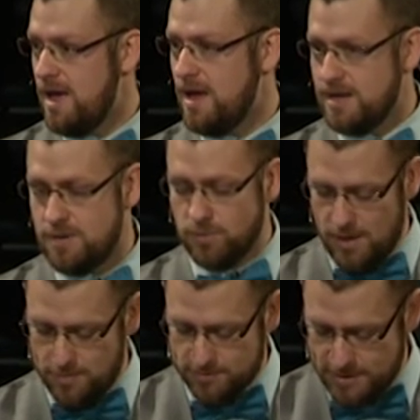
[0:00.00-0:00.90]
and He will
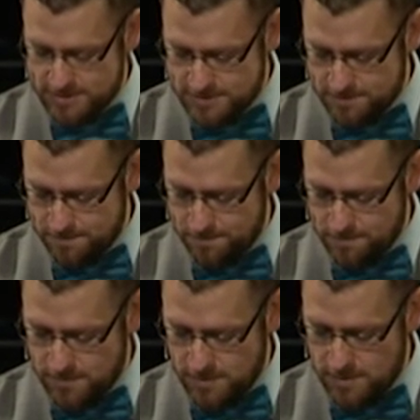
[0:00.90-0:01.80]
humble us.
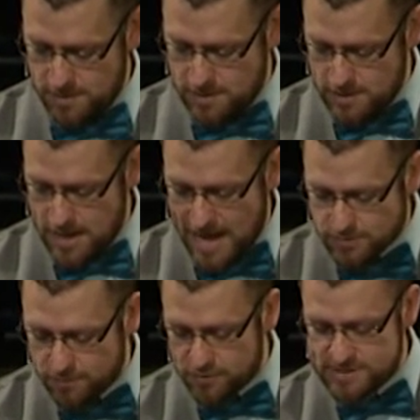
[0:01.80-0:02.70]
As
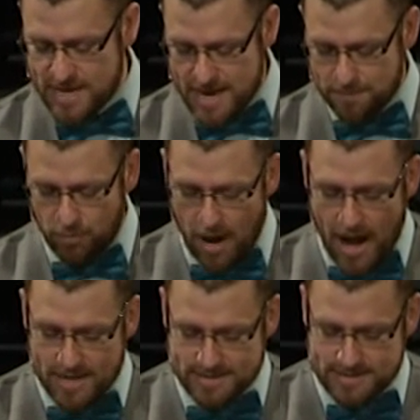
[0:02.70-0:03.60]
we forsake
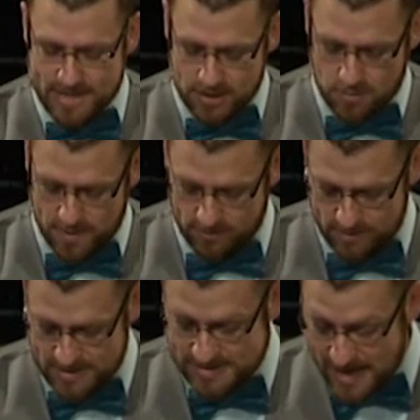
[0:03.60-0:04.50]
pride and seek
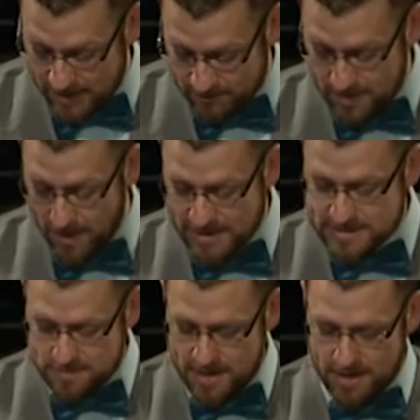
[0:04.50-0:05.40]
humility daily by
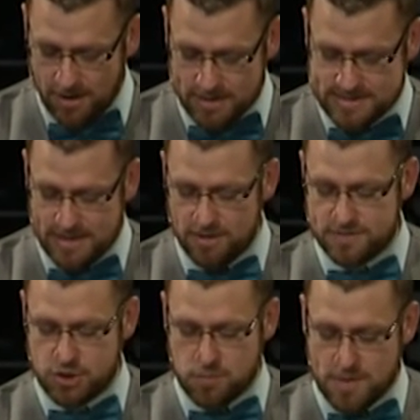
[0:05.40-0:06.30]
submitting
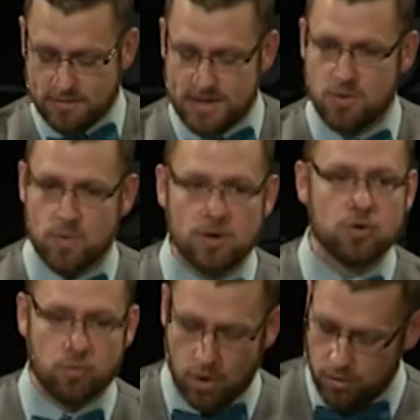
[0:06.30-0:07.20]
ourselves, humility will
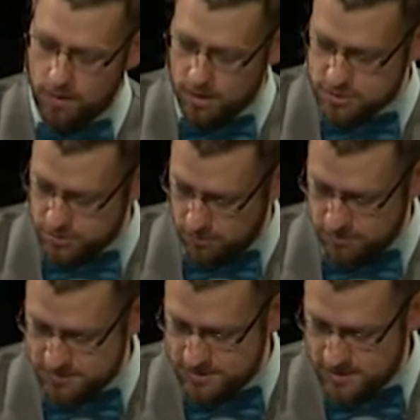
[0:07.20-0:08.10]
grow in our
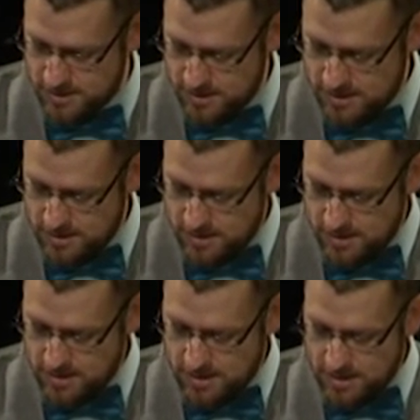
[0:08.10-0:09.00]
souls.
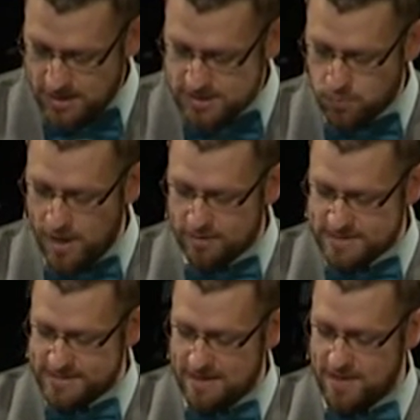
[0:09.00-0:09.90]
It is well
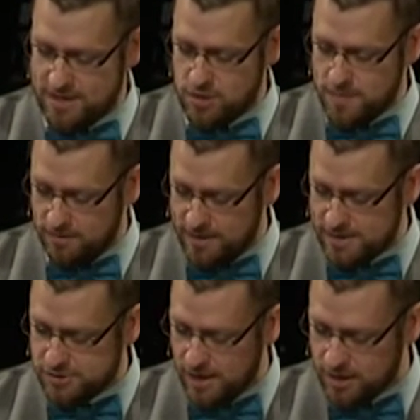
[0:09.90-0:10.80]
said that humility
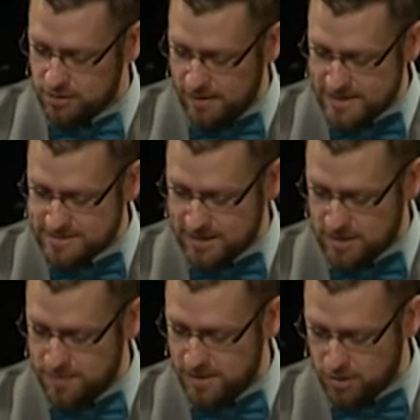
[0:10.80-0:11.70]
is not a grace that
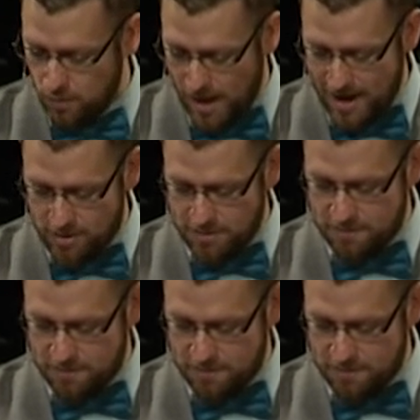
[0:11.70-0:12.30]
can be acquired in a